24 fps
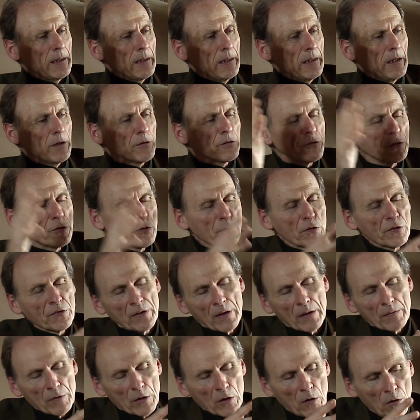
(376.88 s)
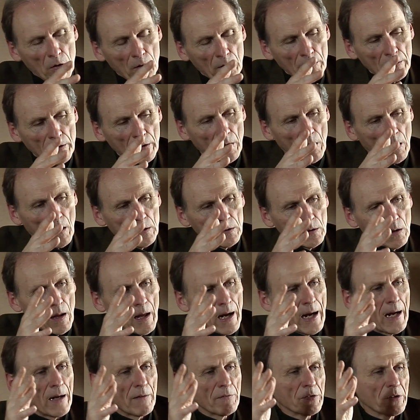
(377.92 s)
issues that have occurred in our
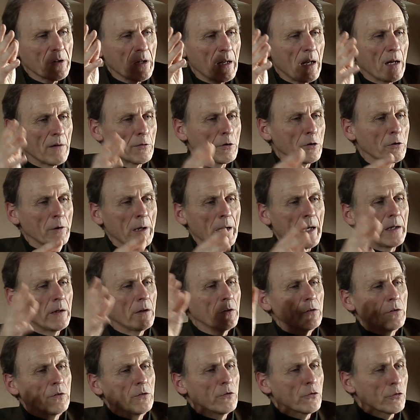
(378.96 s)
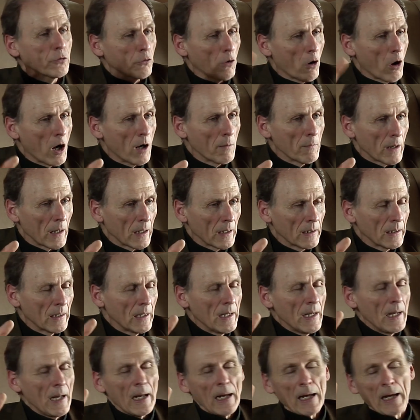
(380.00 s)
lives that have created trauma.
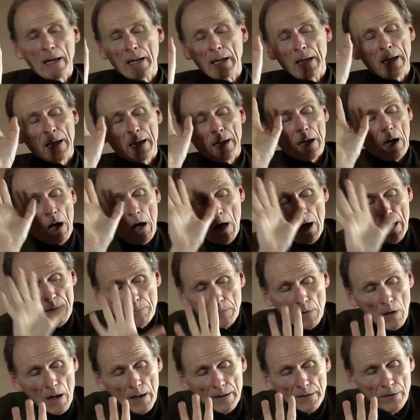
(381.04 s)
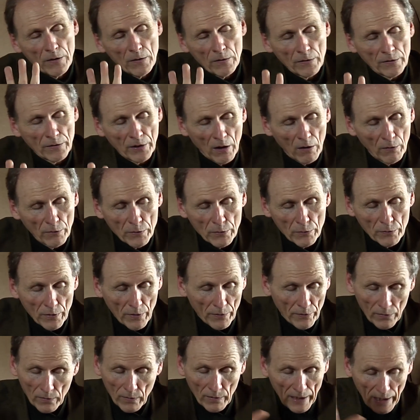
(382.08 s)
And I'm not here to tell you
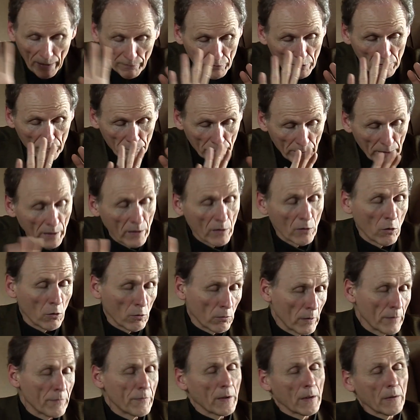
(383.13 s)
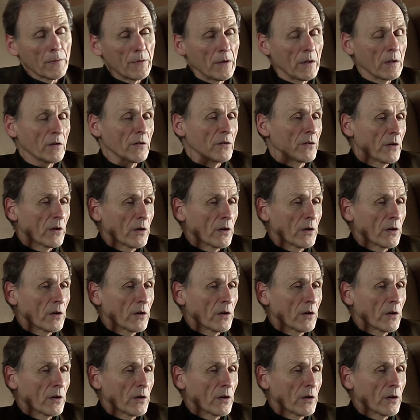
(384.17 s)
that there haven't been horrific things